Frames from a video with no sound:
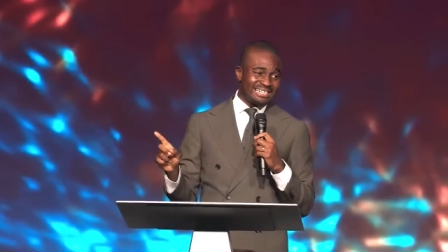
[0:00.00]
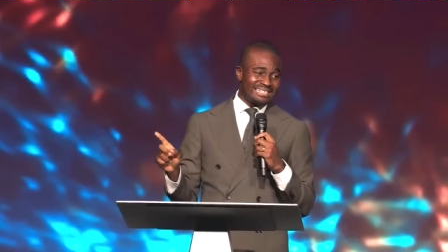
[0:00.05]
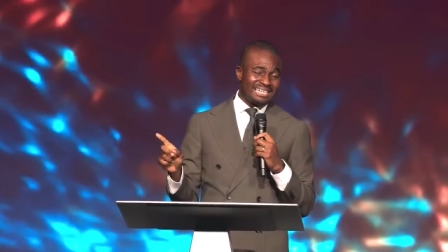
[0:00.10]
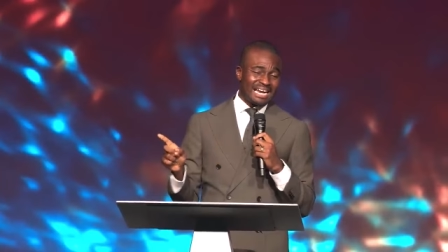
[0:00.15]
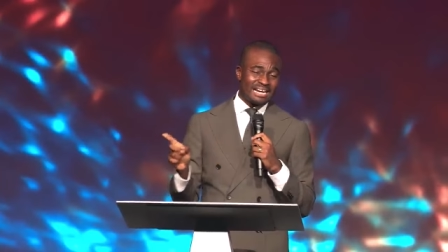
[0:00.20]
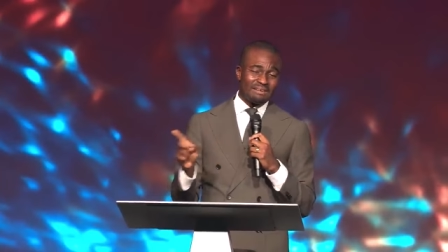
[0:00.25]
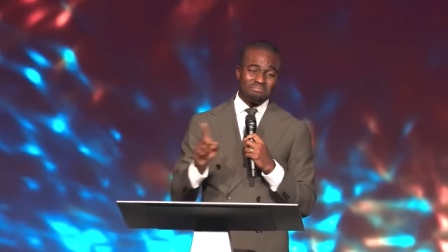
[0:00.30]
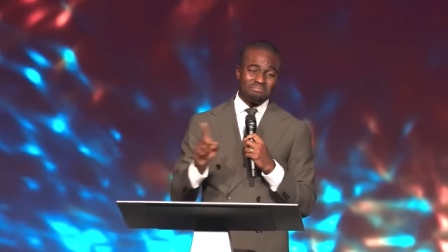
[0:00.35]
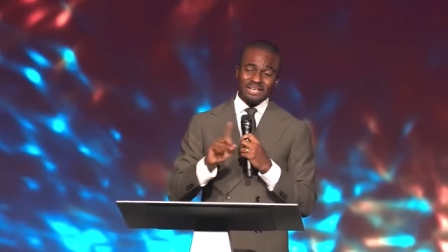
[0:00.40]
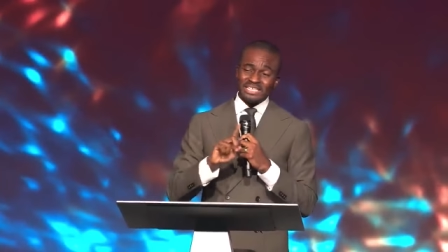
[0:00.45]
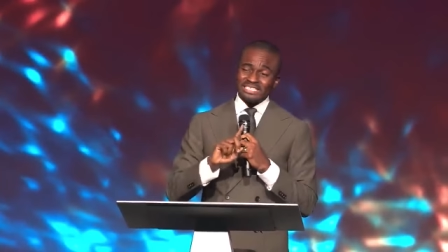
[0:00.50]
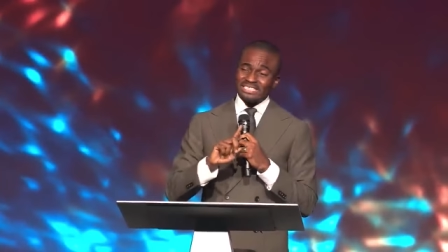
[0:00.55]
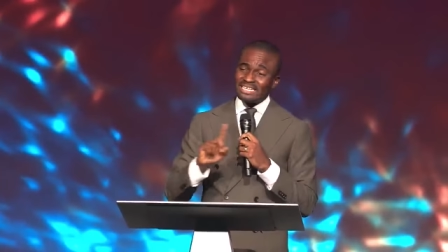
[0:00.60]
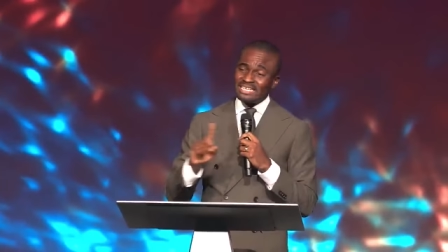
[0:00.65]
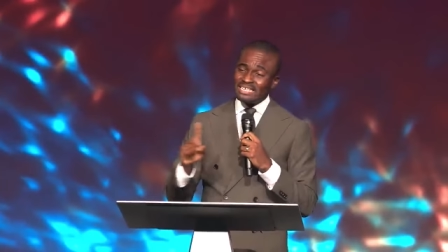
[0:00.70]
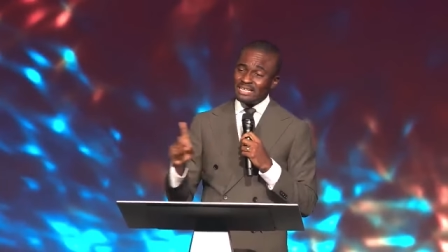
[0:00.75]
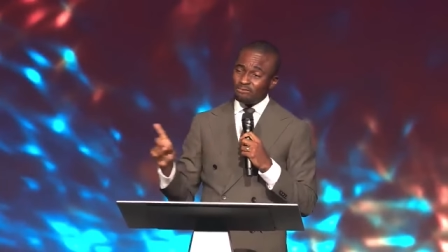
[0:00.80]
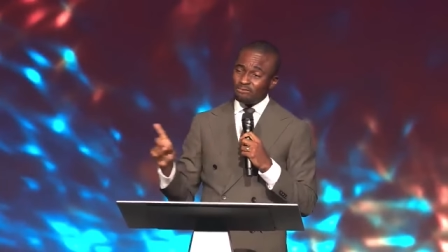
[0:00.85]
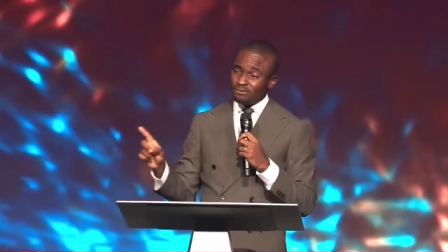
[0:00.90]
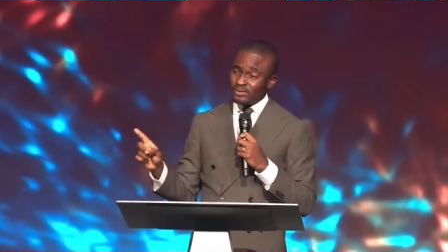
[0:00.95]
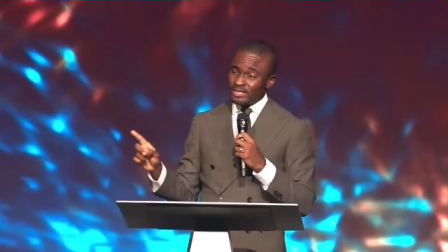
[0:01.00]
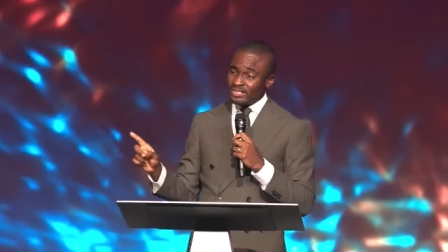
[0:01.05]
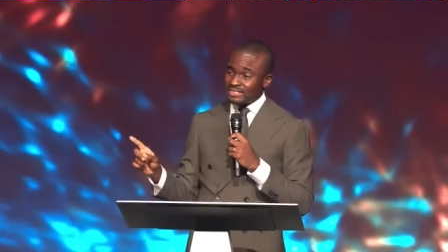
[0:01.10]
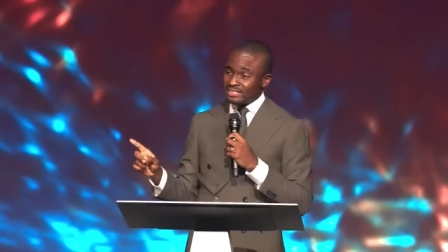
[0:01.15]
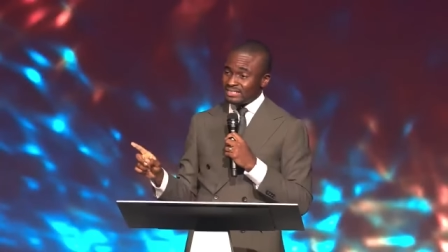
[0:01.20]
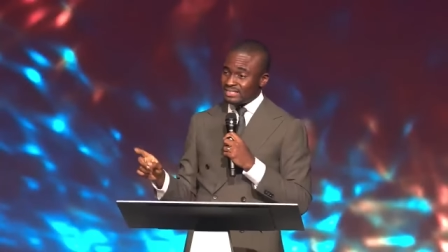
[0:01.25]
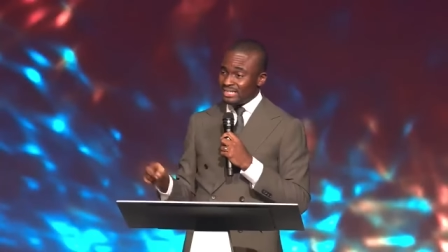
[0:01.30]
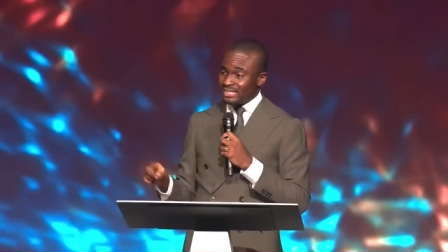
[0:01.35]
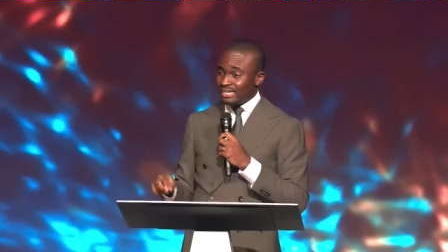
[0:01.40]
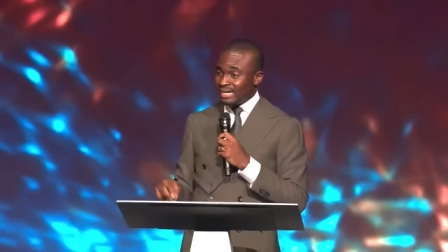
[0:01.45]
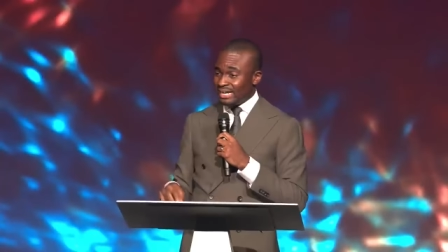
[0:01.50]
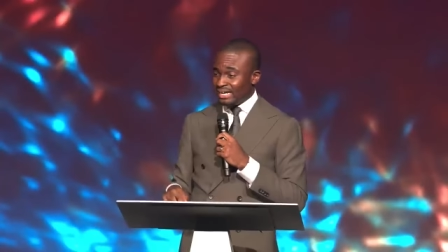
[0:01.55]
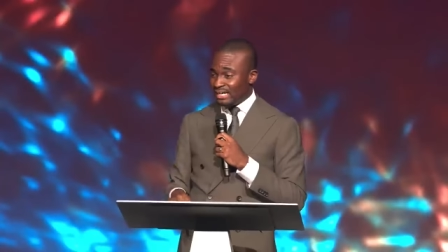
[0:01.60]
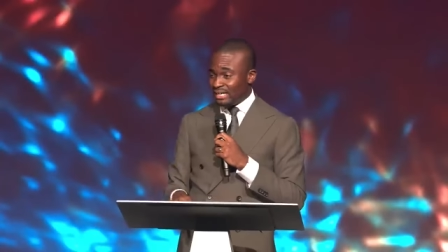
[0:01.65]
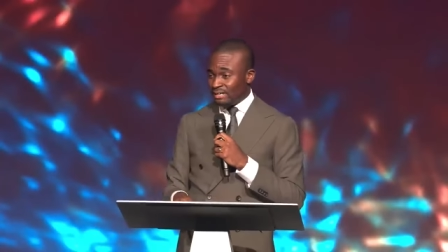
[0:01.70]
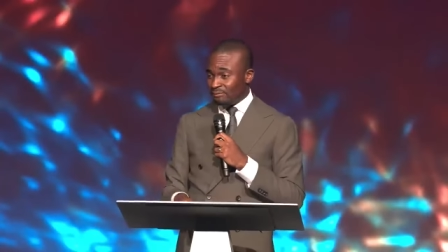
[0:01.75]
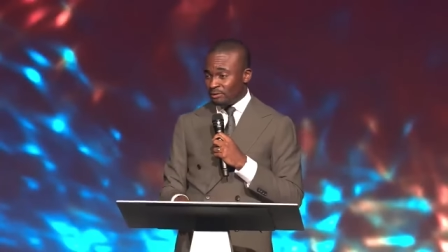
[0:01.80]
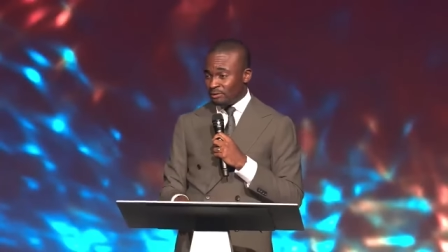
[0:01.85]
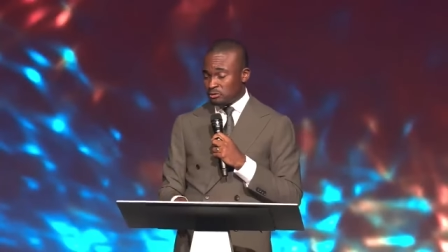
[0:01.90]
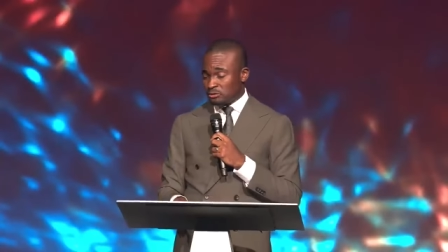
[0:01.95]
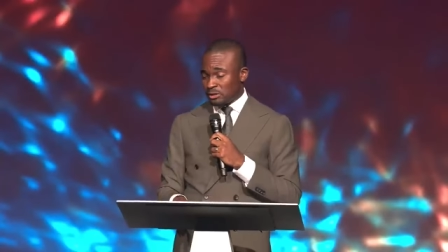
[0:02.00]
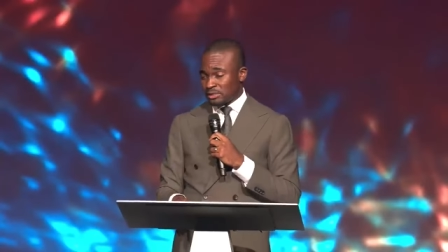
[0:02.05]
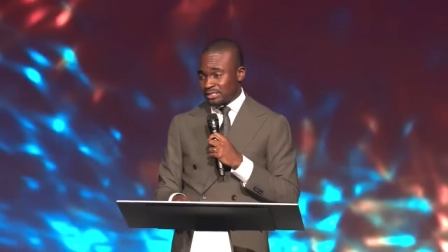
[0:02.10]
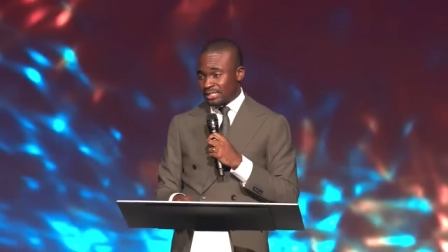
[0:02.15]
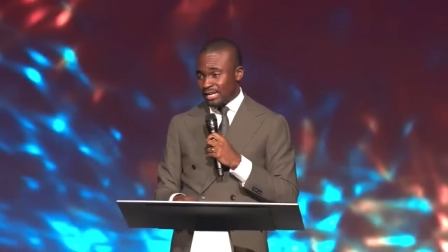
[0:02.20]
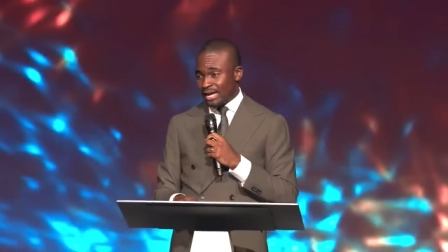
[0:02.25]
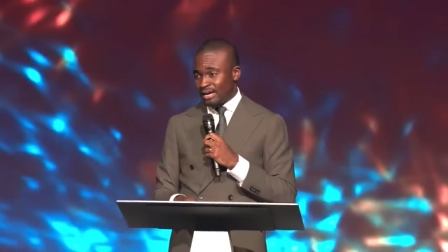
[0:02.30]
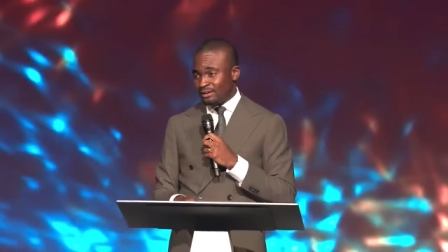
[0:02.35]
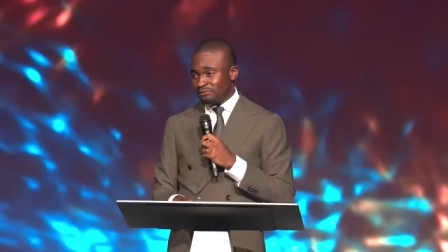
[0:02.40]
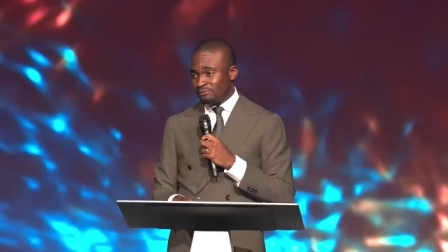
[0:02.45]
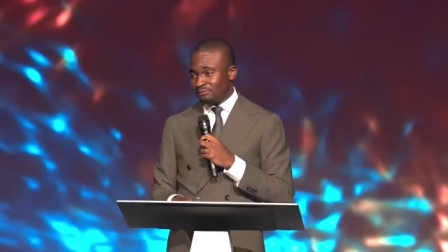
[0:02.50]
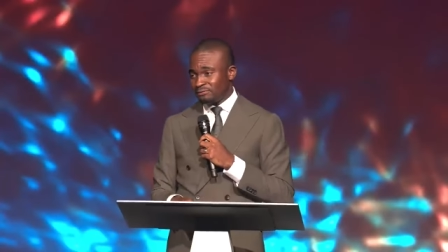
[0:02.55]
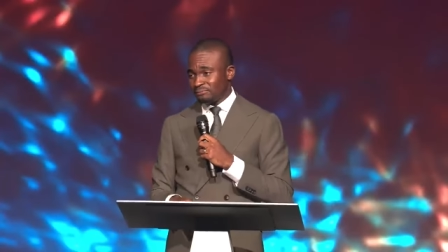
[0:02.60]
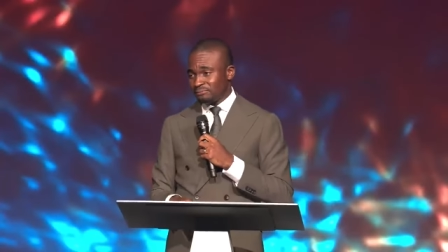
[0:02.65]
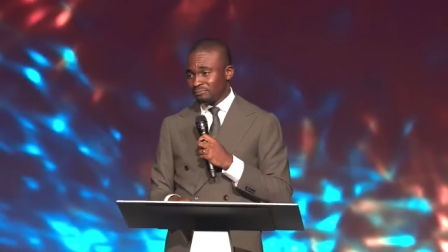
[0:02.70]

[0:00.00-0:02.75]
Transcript: that makes the difference in any individual's life.